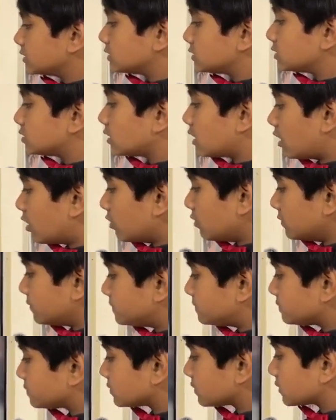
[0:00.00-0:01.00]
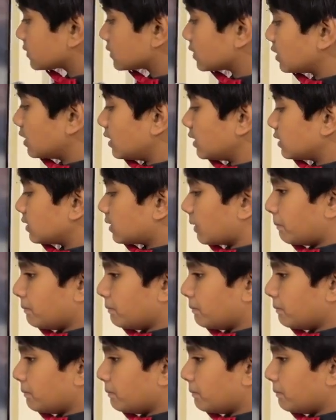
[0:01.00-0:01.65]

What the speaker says: So, the